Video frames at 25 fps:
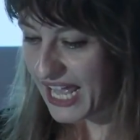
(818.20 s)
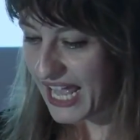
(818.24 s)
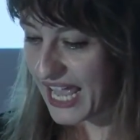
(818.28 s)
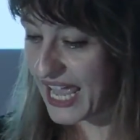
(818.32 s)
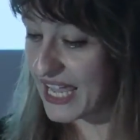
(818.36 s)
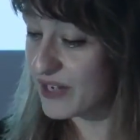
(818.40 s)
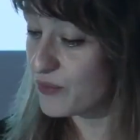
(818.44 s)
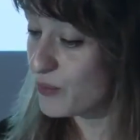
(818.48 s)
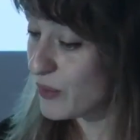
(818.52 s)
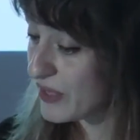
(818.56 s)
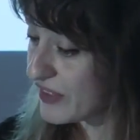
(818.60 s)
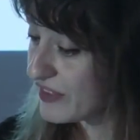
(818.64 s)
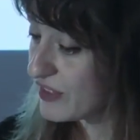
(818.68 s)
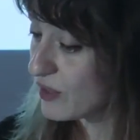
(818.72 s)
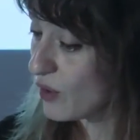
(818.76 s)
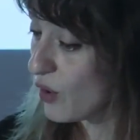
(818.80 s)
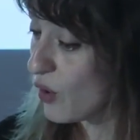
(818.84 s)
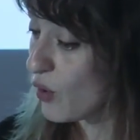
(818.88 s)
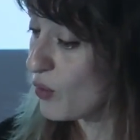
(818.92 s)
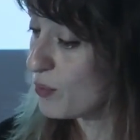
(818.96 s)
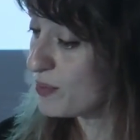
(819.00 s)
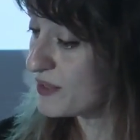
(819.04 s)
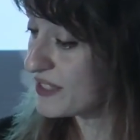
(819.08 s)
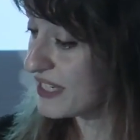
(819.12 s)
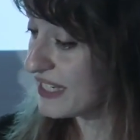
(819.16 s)
And with the
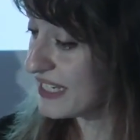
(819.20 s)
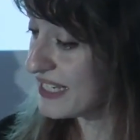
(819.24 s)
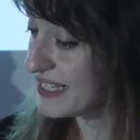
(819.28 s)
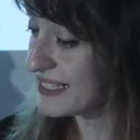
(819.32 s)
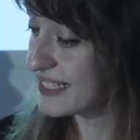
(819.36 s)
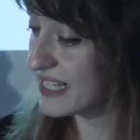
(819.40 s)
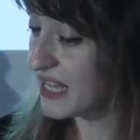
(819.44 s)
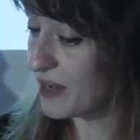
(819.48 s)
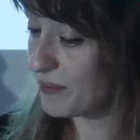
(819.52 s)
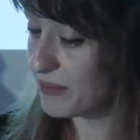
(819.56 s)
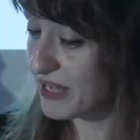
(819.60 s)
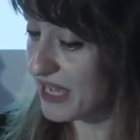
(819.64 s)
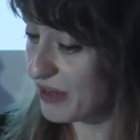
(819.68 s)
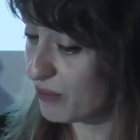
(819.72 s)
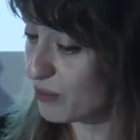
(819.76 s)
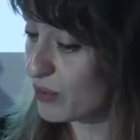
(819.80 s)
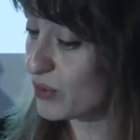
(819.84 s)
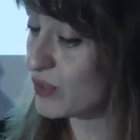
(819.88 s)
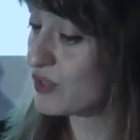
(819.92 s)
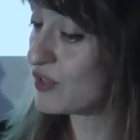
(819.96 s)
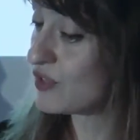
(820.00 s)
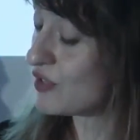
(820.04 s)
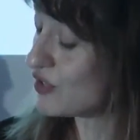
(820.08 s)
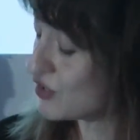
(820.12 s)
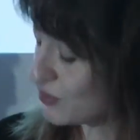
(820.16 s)
hope that Islam can
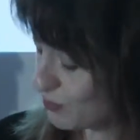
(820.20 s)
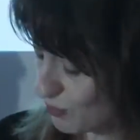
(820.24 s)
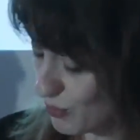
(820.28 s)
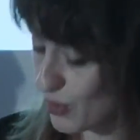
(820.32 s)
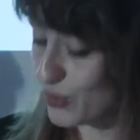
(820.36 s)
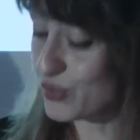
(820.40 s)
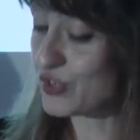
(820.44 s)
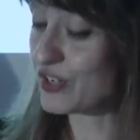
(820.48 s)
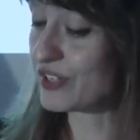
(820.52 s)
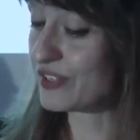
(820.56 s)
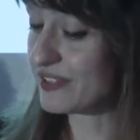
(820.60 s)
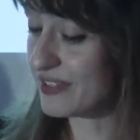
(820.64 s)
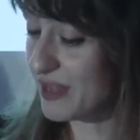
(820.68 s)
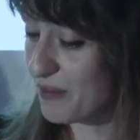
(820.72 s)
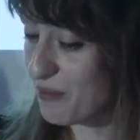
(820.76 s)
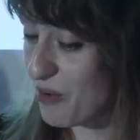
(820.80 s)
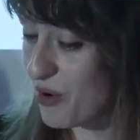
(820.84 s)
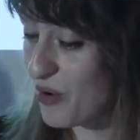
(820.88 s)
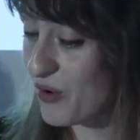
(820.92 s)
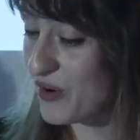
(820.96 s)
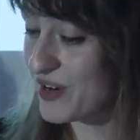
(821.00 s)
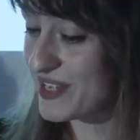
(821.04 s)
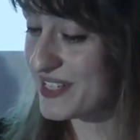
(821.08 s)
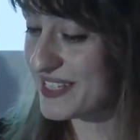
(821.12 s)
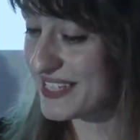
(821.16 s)
produce moderate
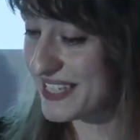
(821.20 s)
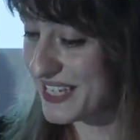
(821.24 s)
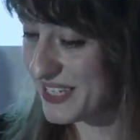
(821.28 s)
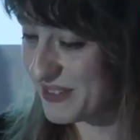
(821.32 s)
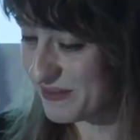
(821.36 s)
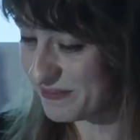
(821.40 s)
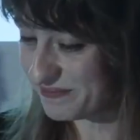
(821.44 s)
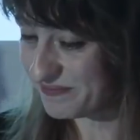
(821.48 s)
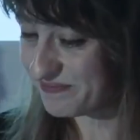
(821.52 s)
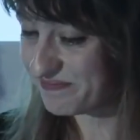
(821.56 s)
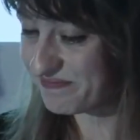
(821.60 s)
democracy.